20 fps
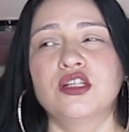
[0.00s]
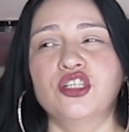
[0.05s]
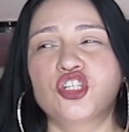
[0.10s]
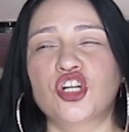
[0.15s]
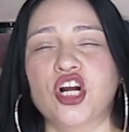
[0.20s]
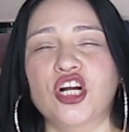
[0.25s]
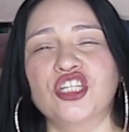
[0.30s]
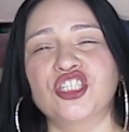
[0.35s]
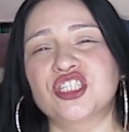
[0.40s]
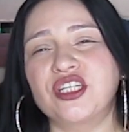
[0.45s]

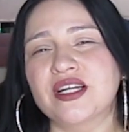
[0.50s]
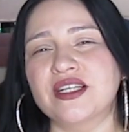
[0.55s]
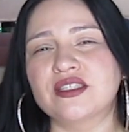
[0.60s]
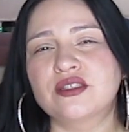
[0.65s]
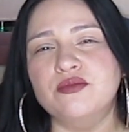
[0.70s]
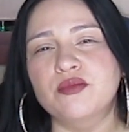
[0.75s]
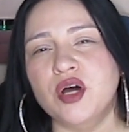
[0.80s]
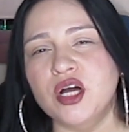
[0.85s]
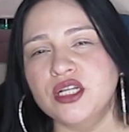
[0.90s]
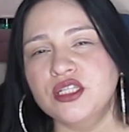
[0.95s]
charging
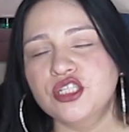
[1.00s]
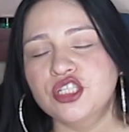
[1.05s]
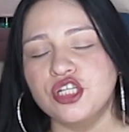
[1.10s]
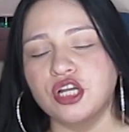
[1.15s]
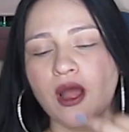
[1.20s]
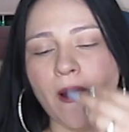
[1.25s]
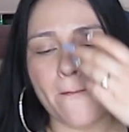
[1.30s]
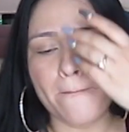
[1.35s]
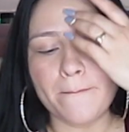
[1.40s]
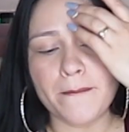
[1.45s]
as much,
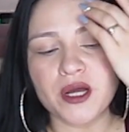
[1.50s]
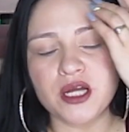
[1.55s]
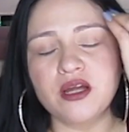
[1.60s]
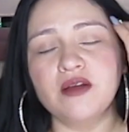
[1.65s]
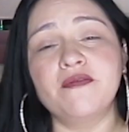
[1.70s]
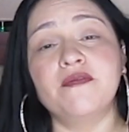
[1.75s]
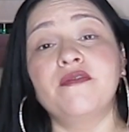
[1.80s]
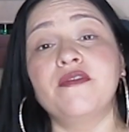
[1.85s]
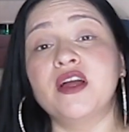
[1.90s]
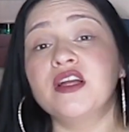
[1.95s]
but
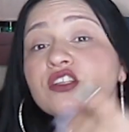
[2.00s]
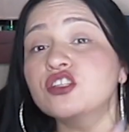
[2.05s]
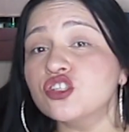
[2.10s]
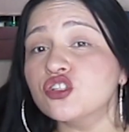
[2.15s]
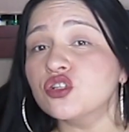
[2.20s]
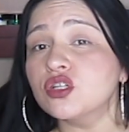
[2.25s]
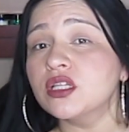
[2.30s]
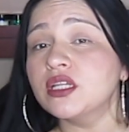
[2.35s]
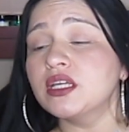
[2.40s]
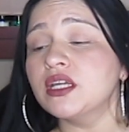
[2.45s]

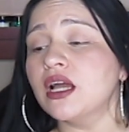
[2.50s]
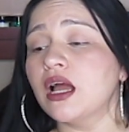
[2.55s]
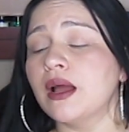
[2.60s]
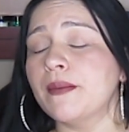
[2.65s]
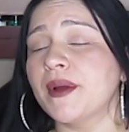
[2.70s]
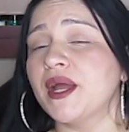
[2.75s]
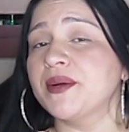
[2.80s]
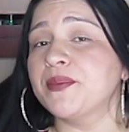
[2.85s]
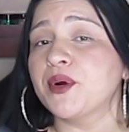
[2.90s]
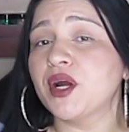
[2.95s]
eventually
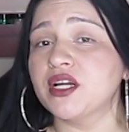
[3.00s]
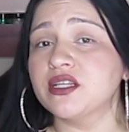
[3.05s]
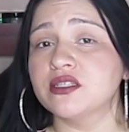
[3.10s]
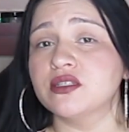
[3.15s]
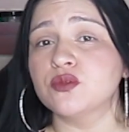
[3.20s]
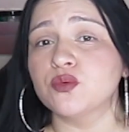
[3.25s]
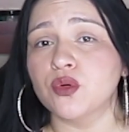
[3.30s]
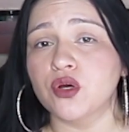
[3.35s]
my prices